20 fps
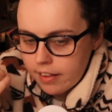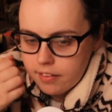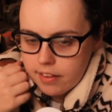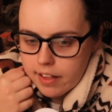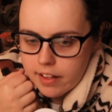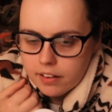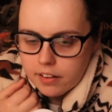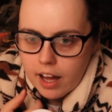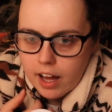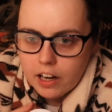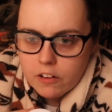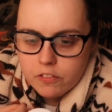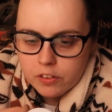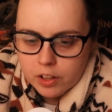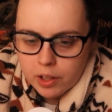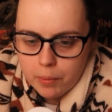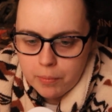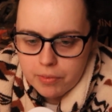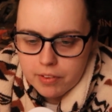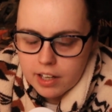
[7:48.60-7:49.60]
Clyde
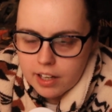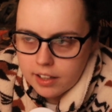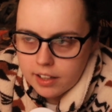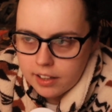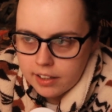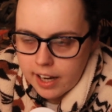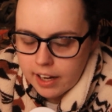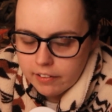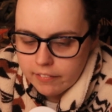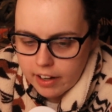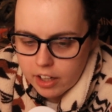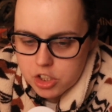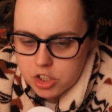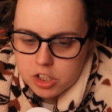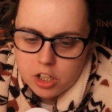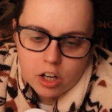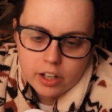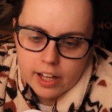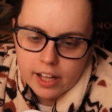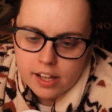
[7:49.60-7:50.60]
Phillips' direction
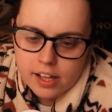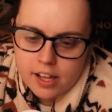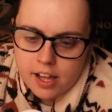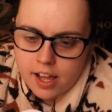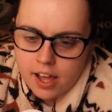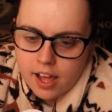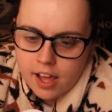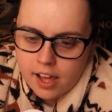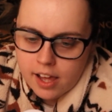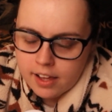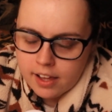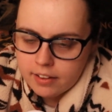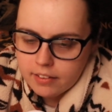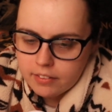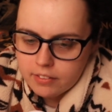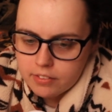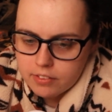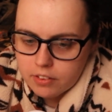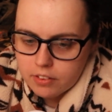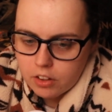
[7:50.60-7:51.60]
on it
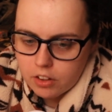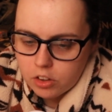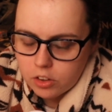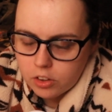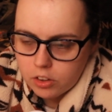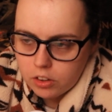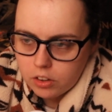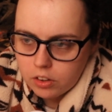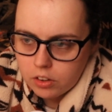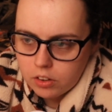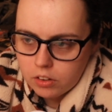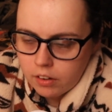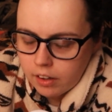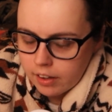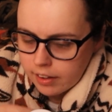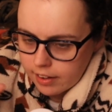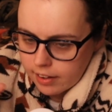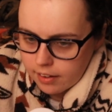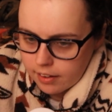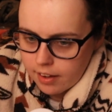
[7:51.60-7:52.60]
is,
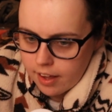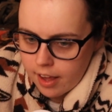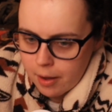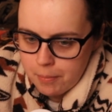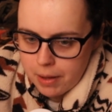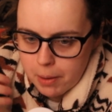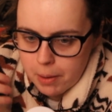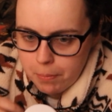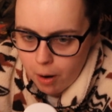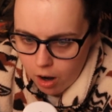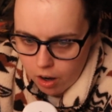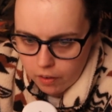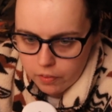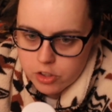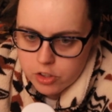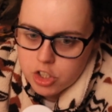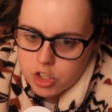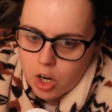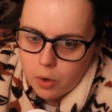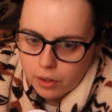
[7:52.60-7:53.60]
like, him being a part of the
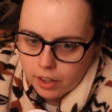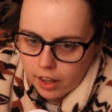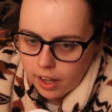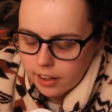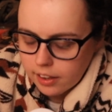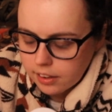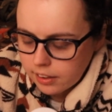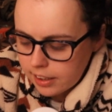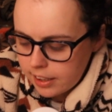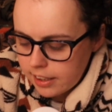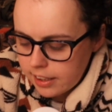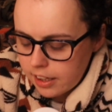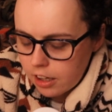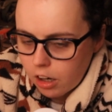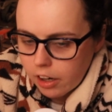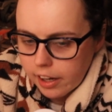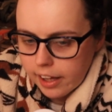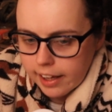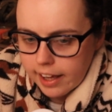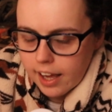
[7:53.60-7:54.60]
show and like leading on
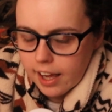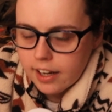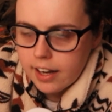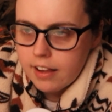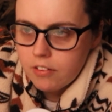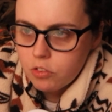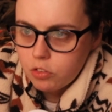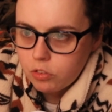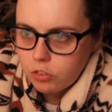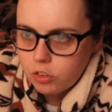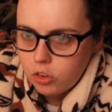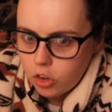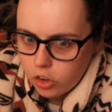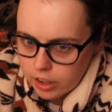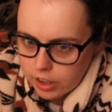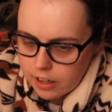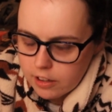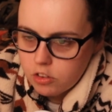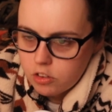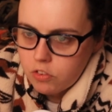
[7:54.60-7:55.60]
it again is good,
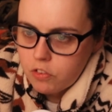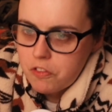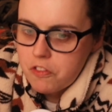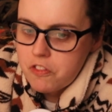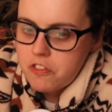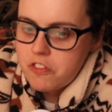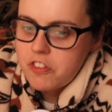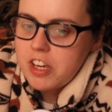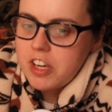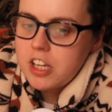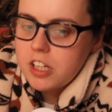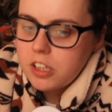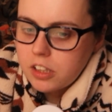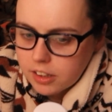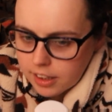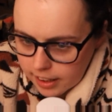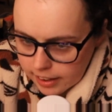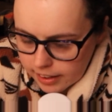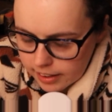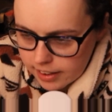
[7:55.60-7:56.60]
and it does feel
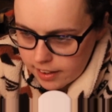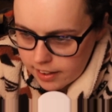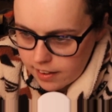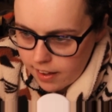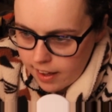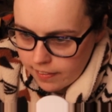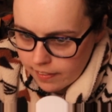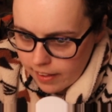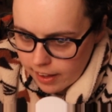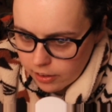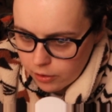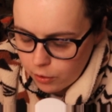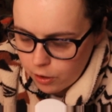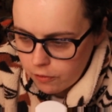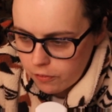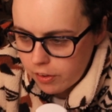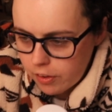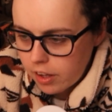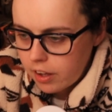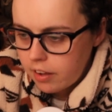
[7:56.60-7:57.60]
like in that
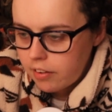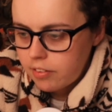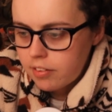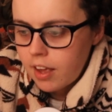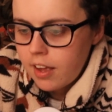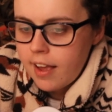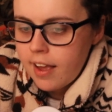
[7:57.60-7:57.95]
universe.